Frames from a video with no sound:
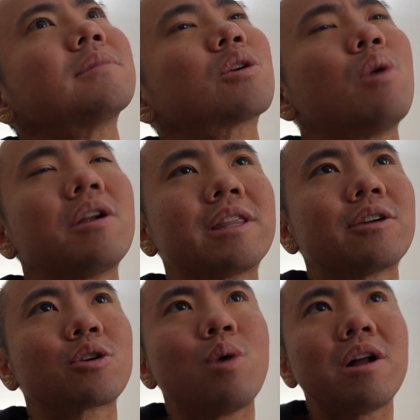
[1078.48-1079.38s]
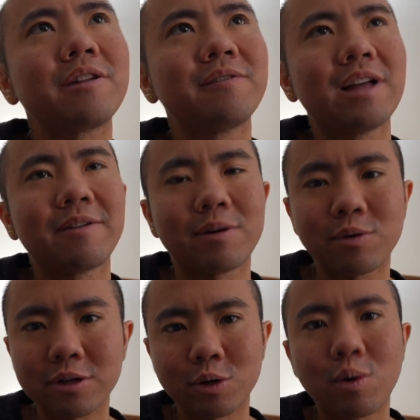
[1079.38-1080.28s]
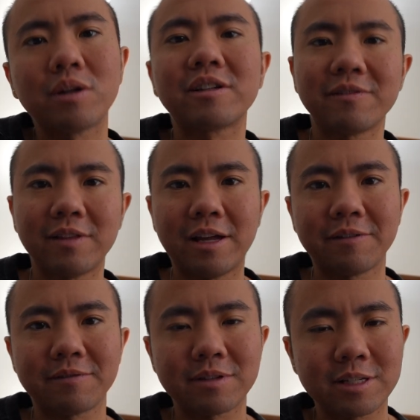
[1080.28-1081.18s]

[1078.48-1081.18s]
quality. Their quality of life. I want their quality of life